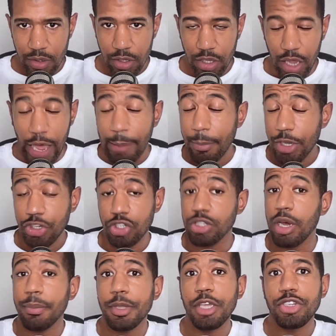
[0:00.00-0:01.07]
I might just
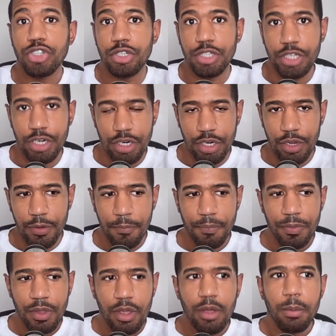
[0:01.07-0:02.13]
not be interested in it,
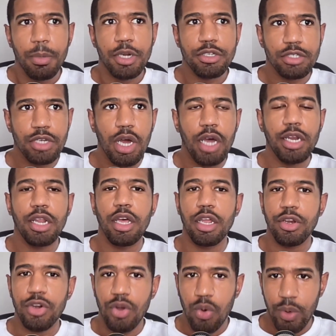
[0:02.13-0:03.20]
but it's not
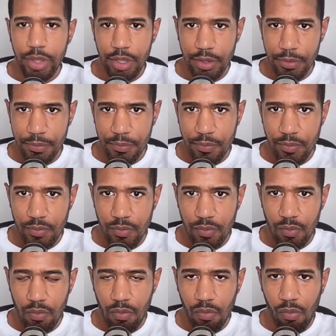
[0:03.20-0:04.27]
annoying.
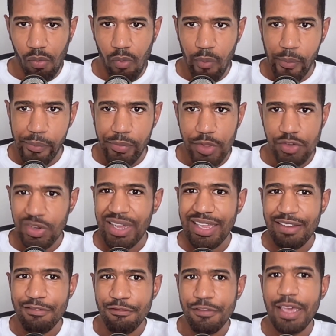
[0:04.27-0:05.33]
It's not
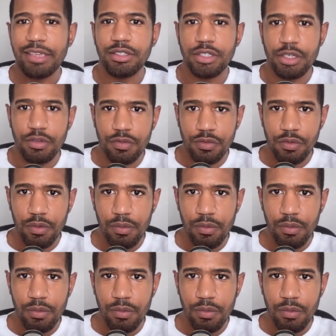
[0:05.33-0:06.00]
invasive.